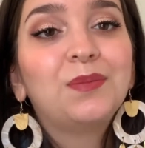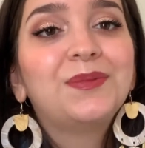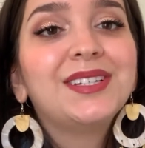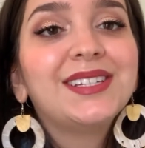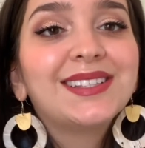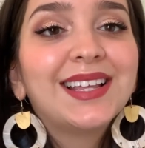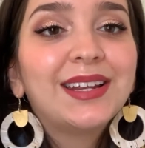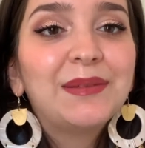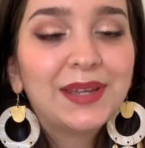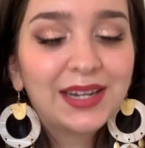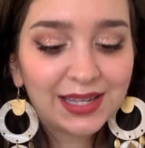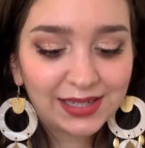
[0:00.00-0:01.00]
Please let it
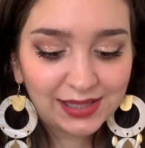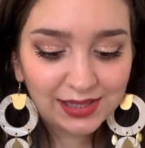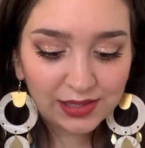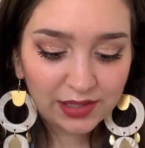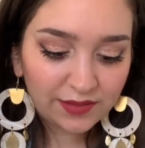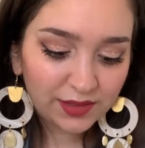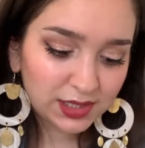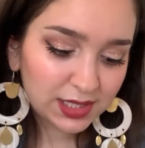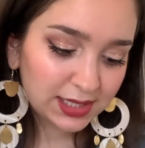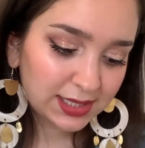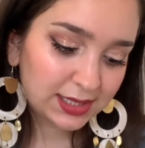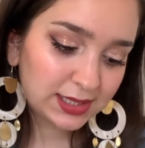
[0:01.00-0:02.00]
be nice. If it's
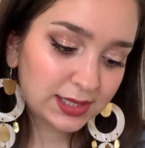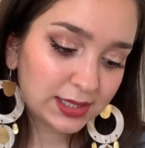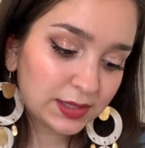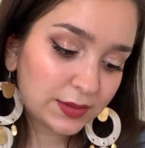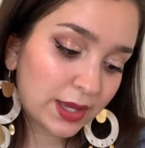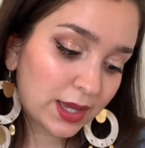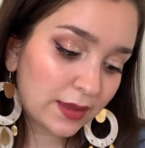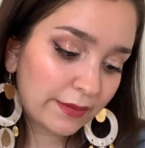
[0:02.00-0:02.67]
not nice, that's okay.